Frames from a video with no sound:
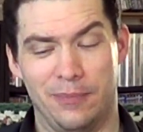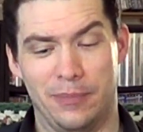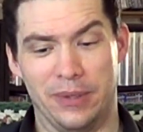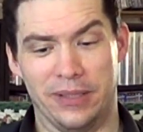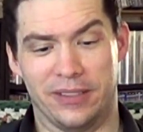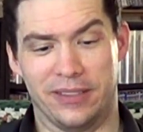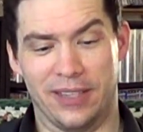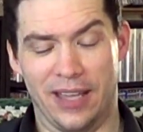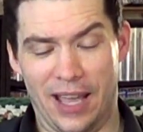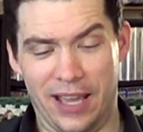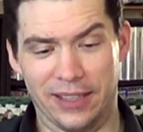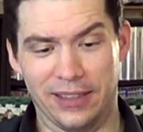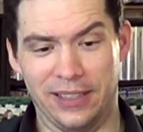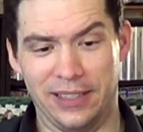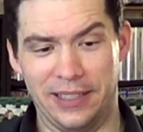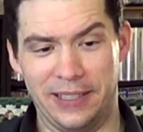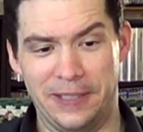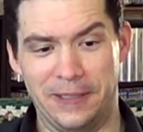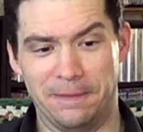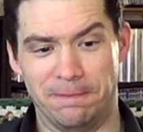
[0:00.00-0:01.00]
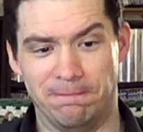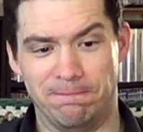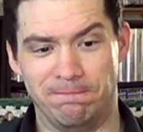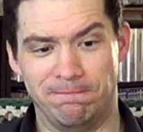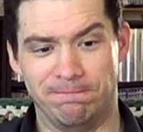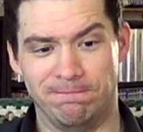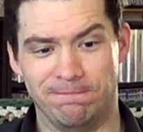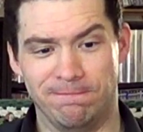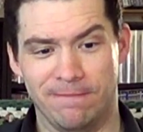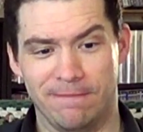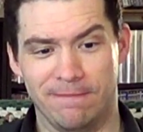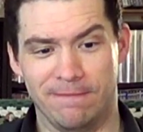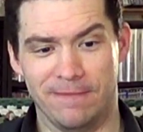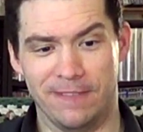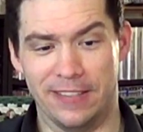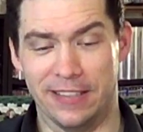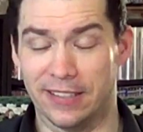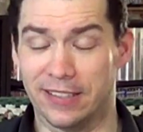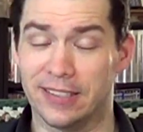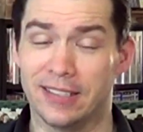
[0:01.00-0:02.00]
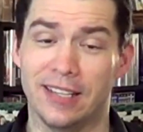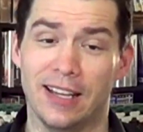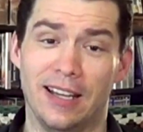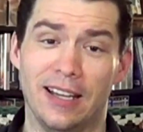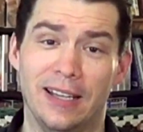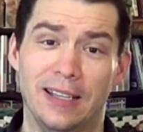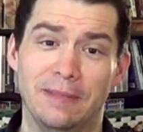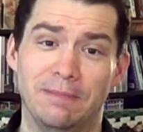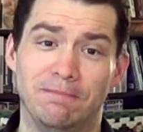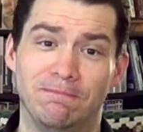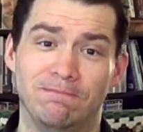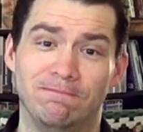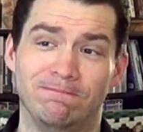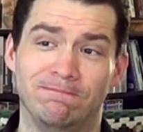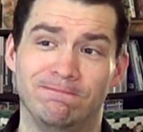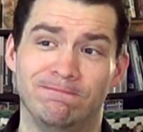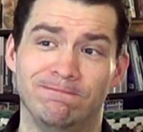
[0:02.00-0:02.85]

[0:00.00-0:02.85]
But sadly, this time,